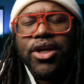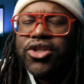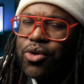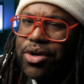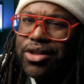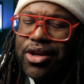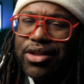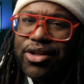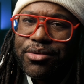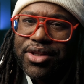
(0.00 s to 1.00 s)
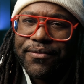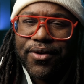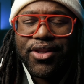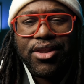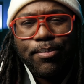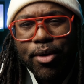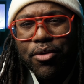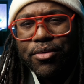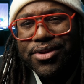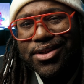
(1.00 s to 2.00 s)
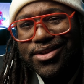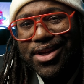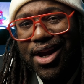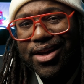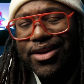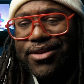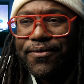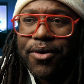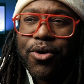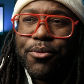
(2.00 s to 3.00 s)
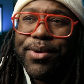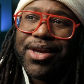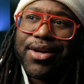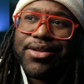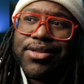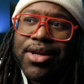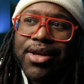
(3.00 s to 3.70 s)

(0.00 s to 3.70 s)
is going to look a little different than the pose inside the photo, because